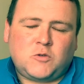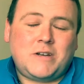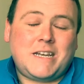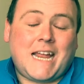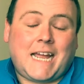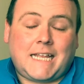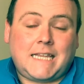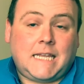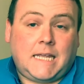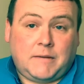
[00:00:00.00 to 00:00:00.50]

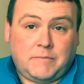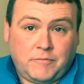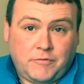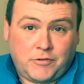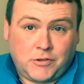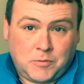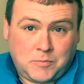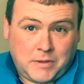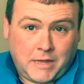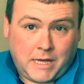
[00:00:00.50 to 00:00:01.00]
nickname for
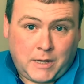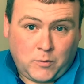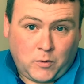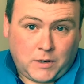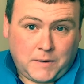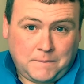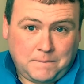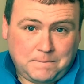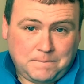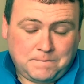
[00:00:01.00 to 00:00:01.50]
the pretty
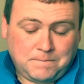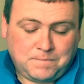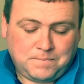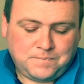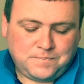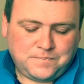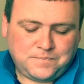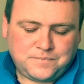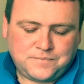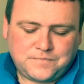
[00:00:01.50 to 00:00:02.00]
one.
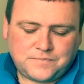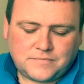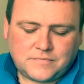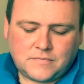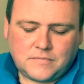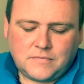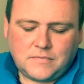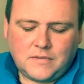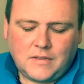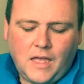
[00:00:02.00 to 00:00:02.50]

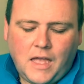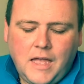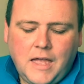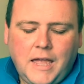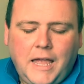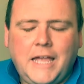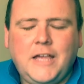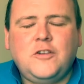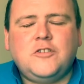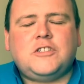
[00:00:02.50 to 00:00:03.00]

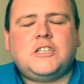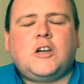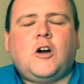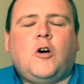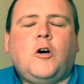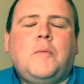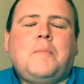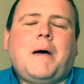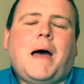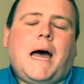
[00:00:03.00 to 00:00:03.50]
He used to call
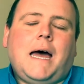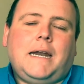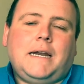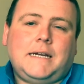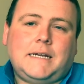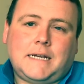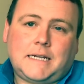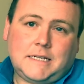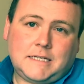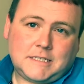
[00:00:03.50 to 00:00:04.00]
her
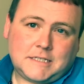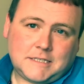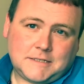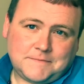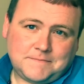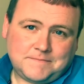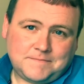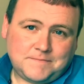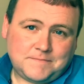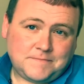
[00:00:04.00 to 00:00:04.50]
Paradise,
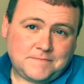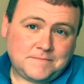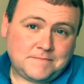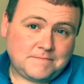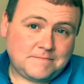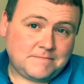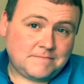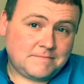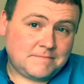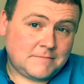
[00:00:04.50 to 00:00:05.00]

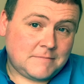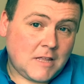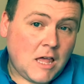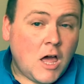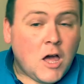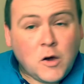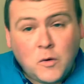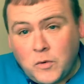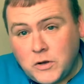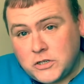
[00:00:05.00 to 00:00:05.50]

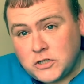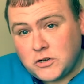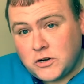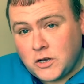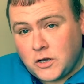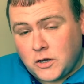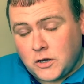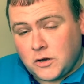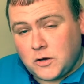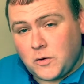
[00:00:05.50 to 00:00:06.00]
which on a
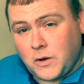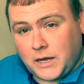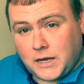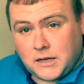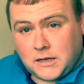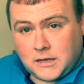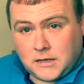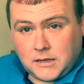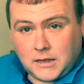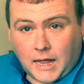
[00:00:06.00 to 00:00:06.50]
quick
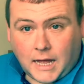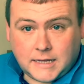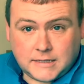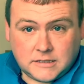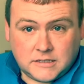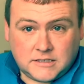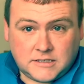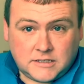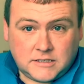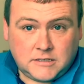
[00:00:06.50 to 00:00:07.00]

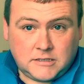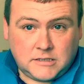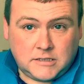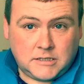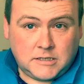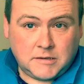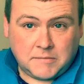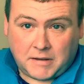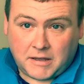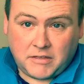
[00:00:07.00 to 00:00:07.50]
glance
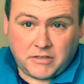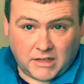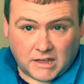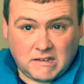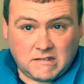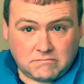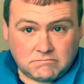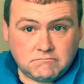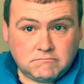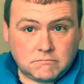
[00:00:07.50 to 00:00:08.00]
you might think,
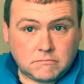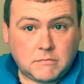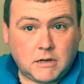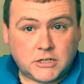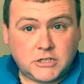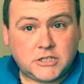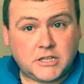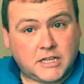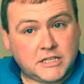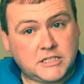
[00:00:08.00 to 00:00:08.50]

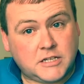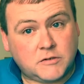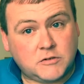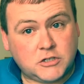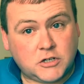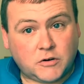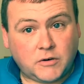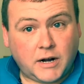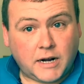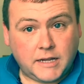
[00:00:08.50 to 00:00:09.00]
actually that sounds
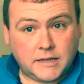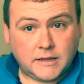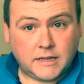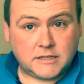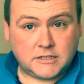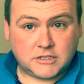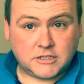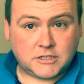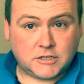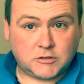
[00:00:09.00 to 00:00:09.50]
all right, that
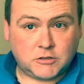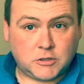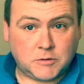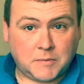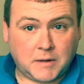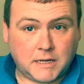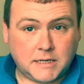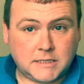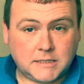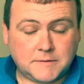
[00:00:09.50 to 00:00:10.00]
doesn't sound too
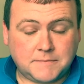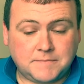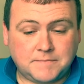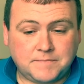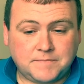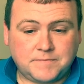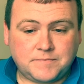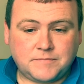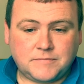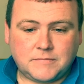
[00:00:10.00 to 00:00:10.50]
bad.
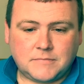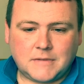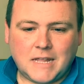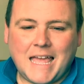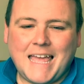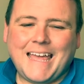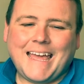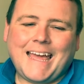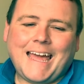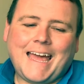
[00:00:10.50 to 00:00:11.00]

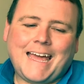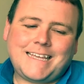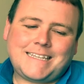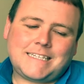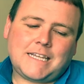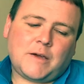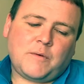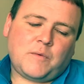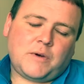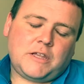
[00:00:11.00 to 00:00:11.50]

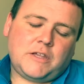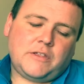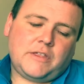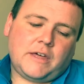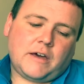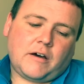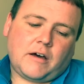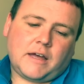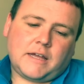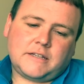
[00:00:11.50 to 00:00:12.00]
Except when you
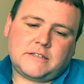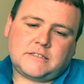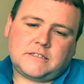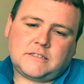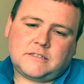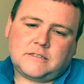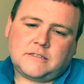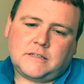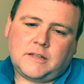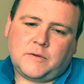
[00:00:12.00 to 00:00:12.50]
realise
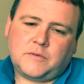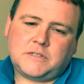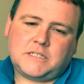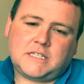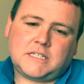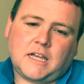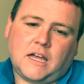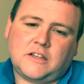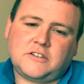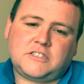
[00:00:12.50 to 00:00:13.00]
that it was his
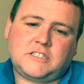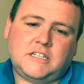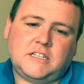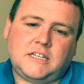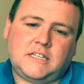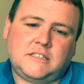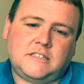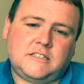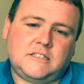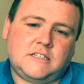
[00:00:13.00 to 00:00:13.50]
heart's
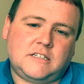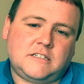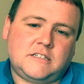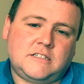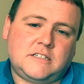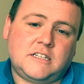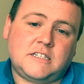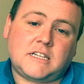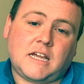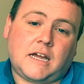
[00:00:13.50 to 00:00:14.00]

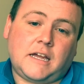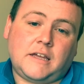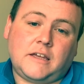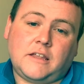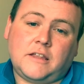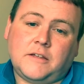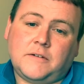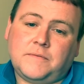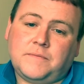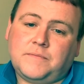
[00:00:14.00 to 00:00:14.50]
desire